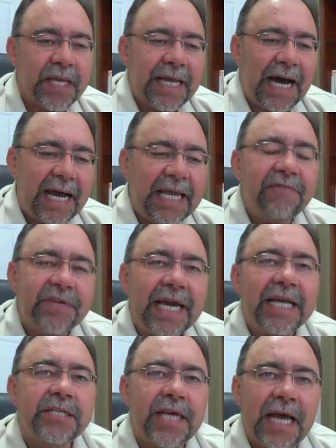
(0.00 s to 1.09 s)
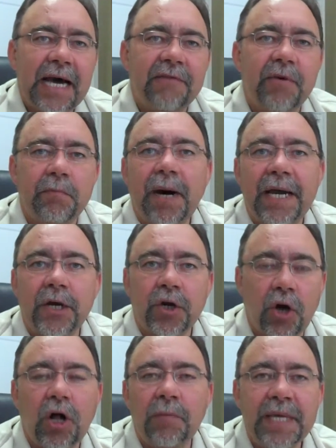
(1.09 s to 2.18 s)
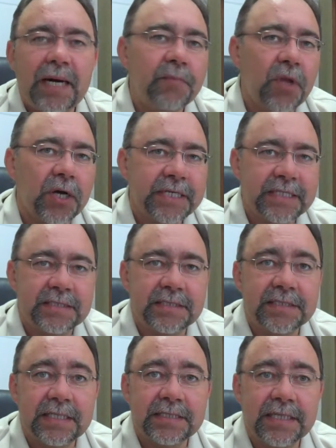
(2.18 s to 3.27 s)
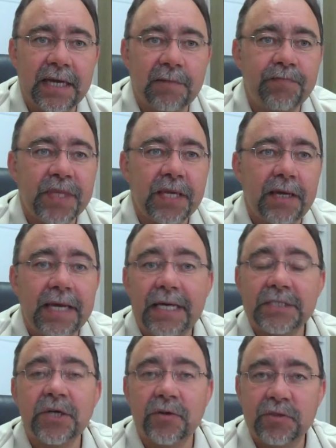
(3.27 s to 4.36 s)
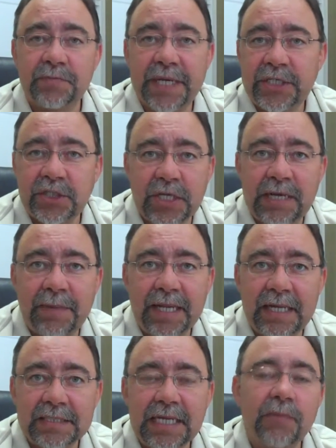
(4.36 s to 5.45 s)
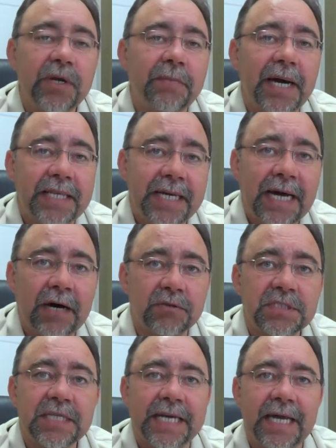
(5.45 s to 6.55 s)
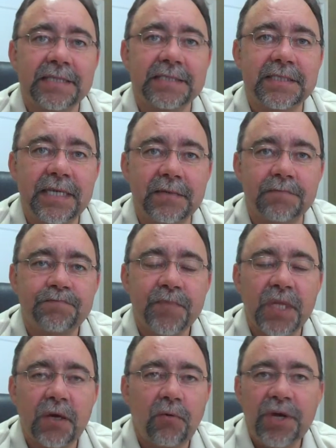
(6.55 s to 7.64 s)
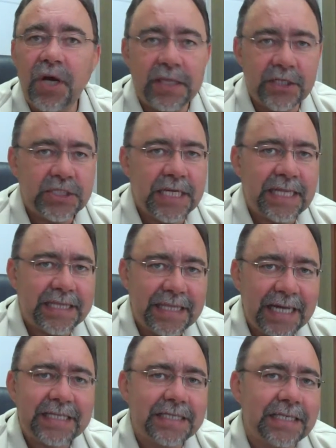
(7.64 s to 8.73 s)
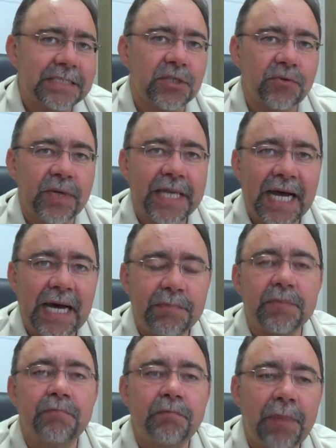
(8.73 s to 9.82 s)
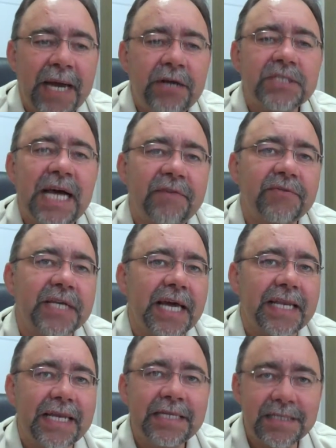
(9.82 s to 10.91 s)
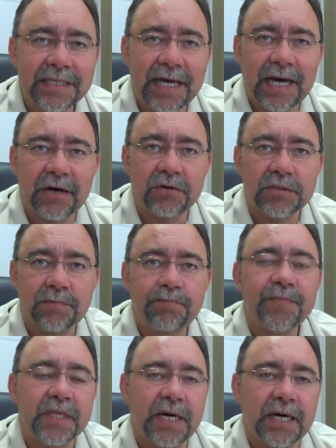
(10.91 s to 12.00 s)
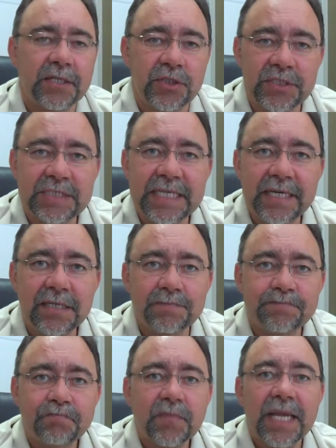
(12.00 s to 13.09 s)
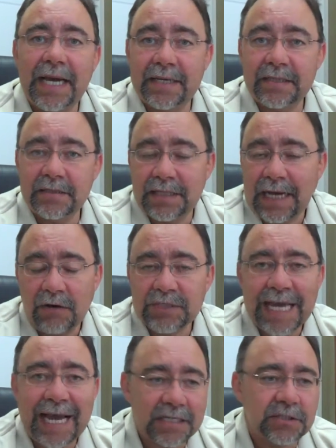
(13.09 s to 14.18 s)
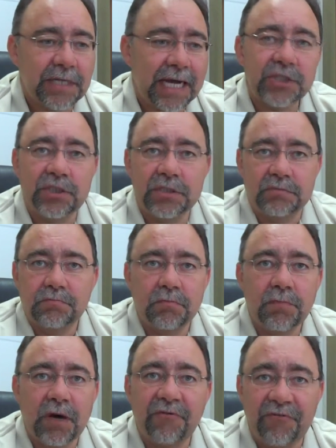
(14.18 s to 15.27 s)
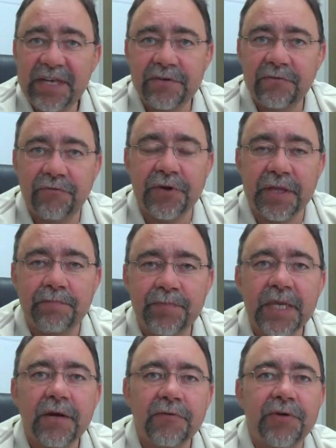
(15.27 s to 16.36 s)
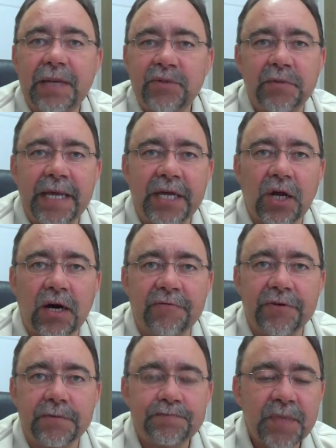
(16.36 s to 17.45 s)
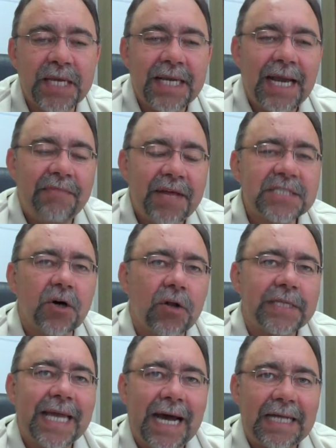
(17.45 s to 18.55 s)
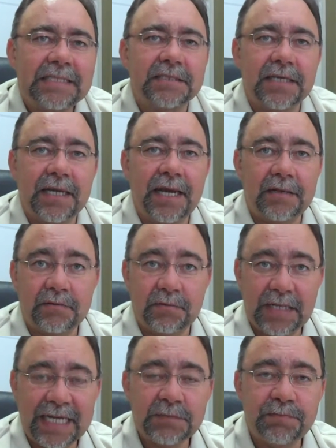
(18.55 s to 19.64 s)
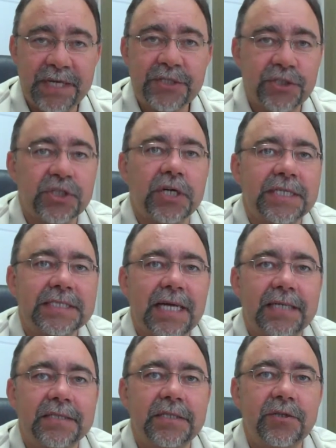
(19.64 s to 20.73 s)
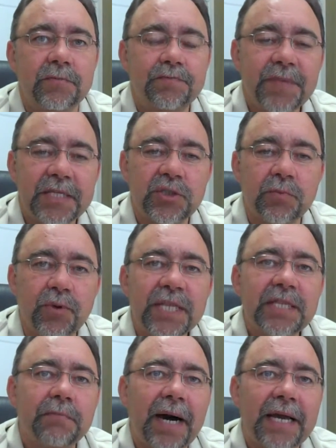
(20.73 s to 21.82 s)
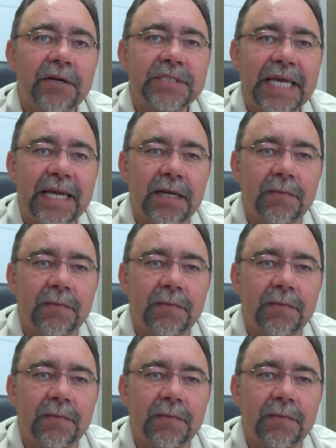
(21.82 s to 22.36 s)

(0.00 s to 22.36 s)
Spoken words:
I have yet to have a buyer call me up long distance and say, hey, I saw those pictures on MLS, I want to buy that house sight unseen. We all understand that that doesn't really happen. Buyers have to get into the house to see it, and the house has to actually fit for them to make an offer. And that's all the ads and nice pictures are designed to do, is to bring the buyers in.